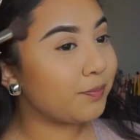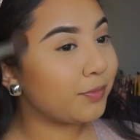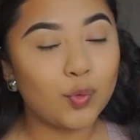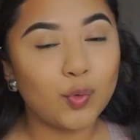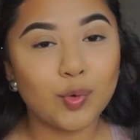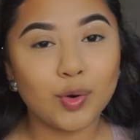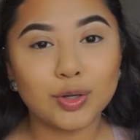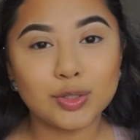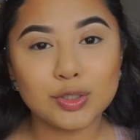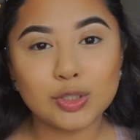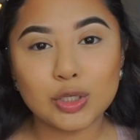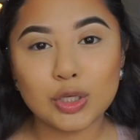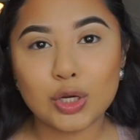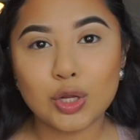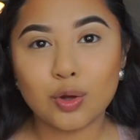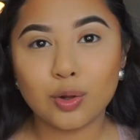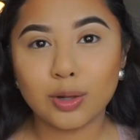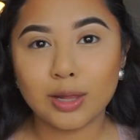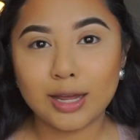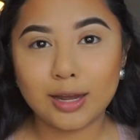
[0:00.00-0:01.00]
Of course, you
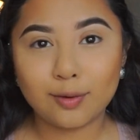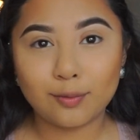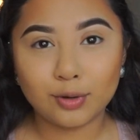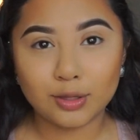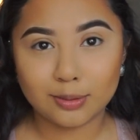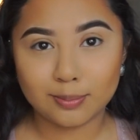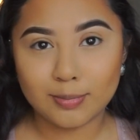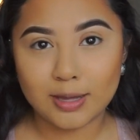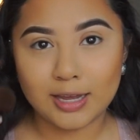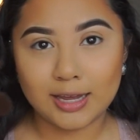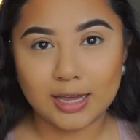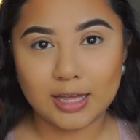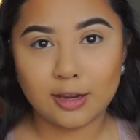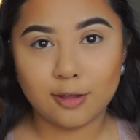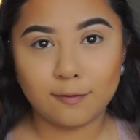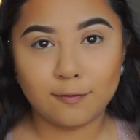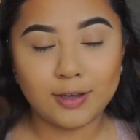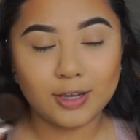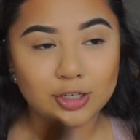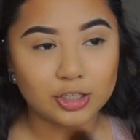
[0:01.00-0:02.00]
know, like with my kind
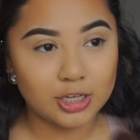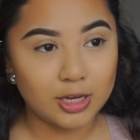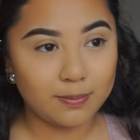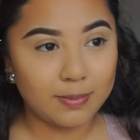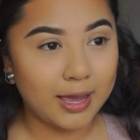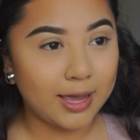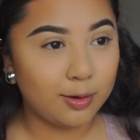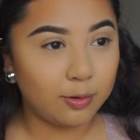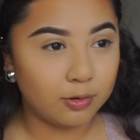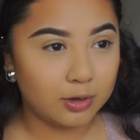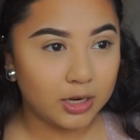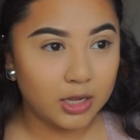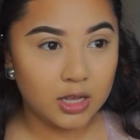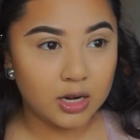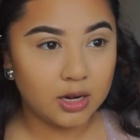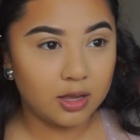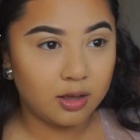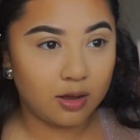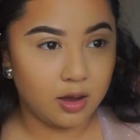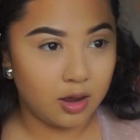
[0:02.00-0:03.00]
of face shape, I
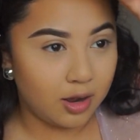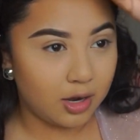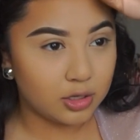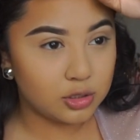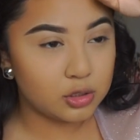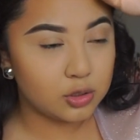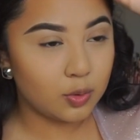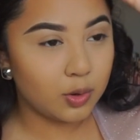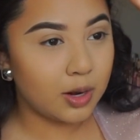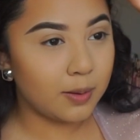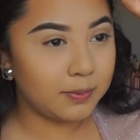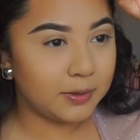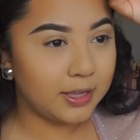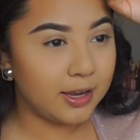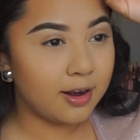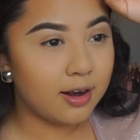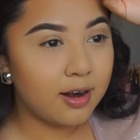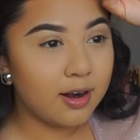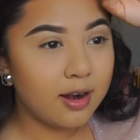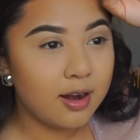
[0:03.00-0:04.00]
wouldn't contour up
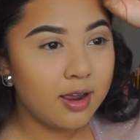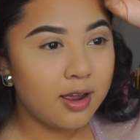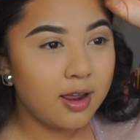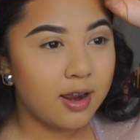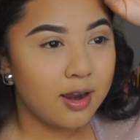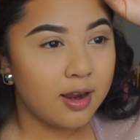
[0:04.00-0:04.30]
here.